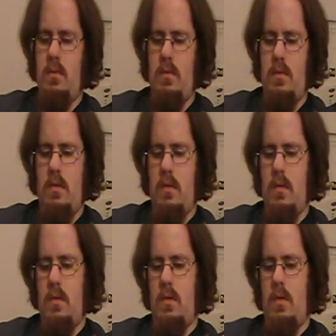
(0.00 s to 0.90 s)

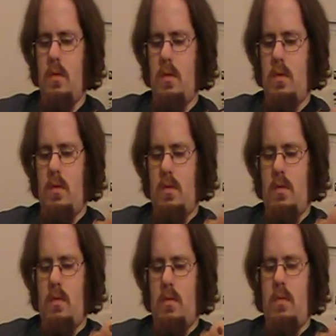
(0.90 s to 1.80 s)

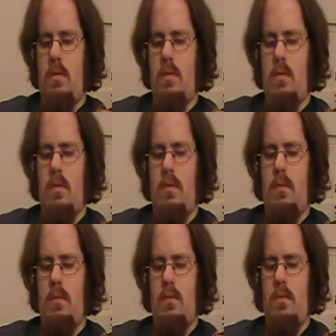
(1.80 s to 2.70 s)

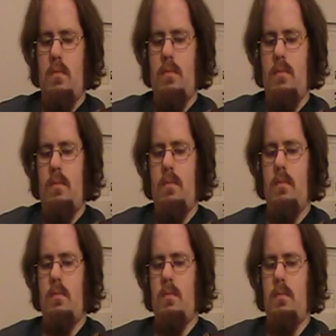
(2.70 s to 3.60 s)

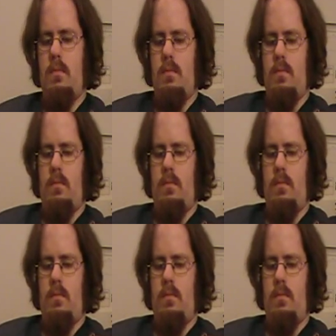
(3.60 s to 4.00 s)
(no one is talking)